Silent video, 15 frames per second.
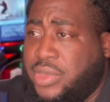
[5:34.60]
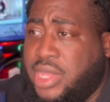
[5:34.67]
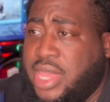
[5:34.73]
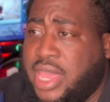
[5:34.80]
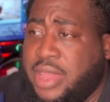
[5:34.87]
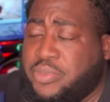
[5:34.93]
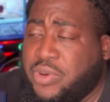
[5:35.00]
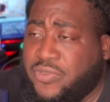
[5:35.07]

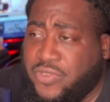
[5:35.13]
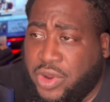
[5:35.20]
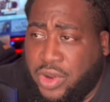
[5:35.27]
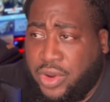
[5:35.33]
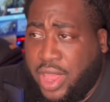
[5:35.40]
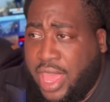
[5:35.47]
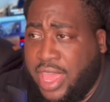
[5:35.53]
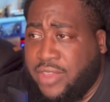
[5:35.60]
I
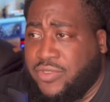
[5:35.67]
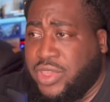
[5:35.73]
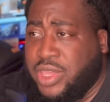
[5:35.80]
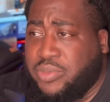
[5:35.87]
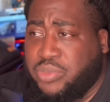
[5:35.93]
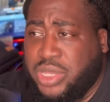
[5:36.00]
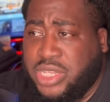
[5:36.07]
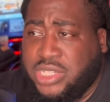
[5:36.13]
prefer Ivey
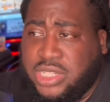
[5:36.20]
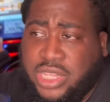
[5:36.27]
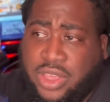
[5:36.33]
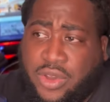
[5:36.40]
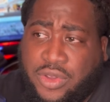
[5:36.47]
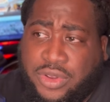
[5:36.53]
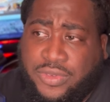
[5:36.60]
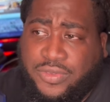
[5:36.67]
and Beasley
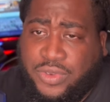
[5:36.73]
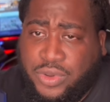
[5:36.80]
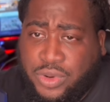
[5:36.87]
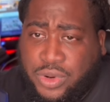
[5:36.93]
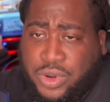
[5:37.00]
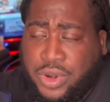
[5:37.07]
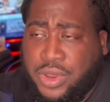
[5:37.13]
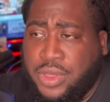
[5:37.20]
on the
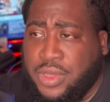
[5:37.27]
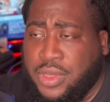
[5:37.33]
floor